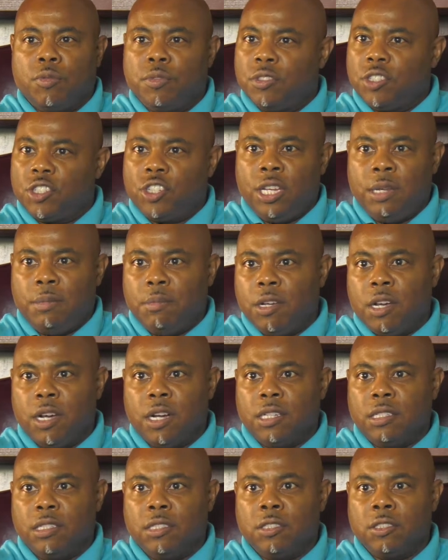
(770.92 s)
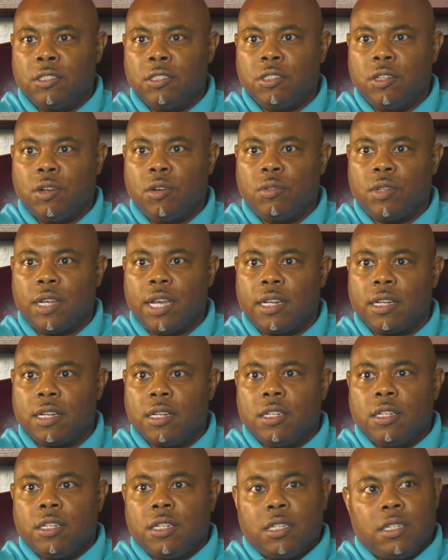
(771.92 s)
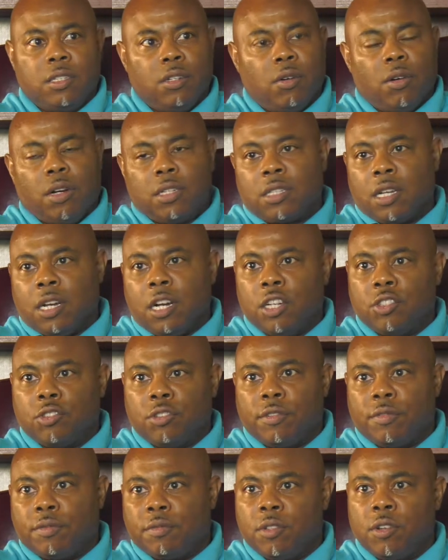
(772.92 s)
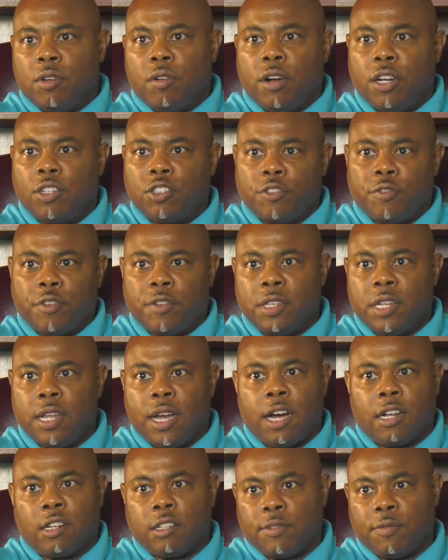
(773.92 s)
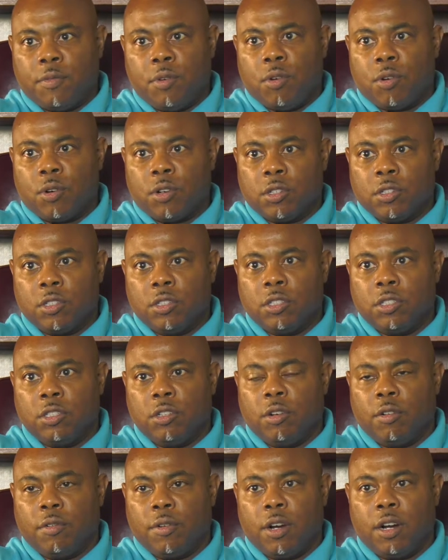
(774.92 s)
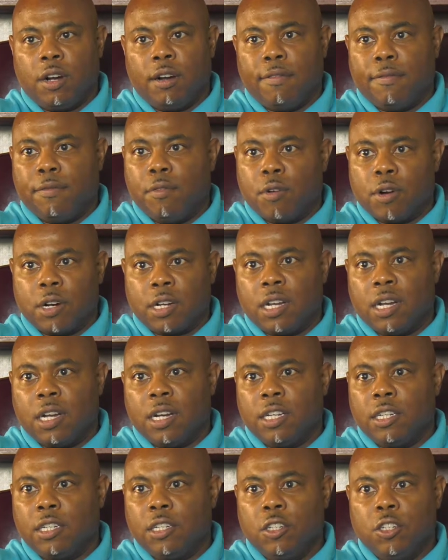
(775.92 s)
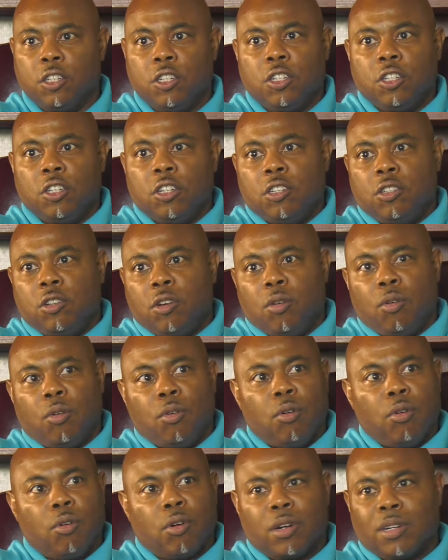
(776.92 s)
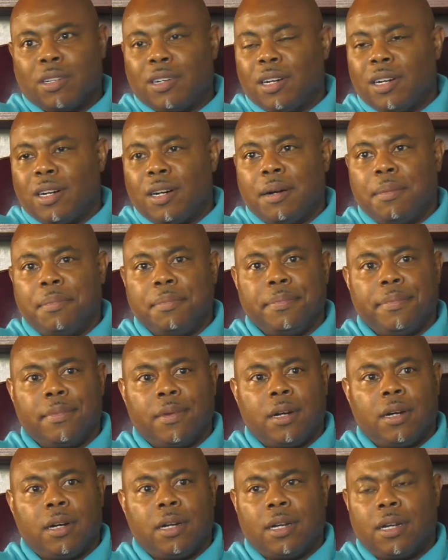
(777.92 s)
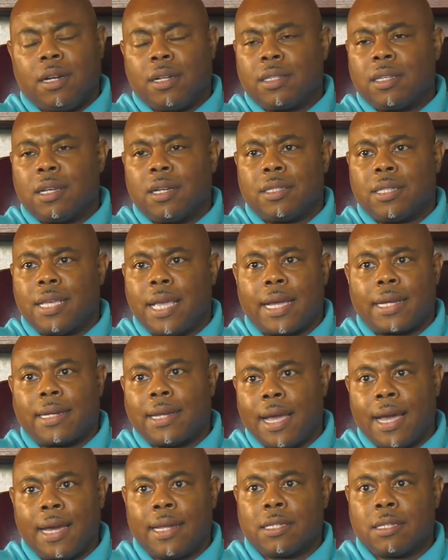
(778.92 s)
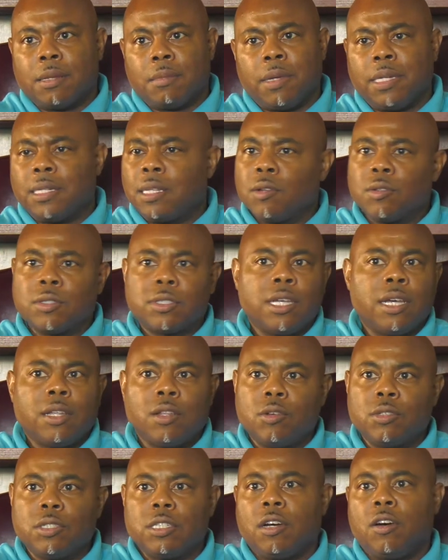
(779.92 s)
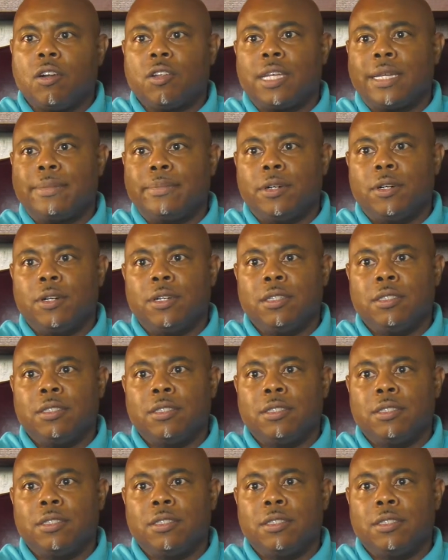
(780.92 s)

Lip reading: Cheap guns. It's $150 for a gun. Or a Tech 9 or something. They don't sell those in all neighborhoods.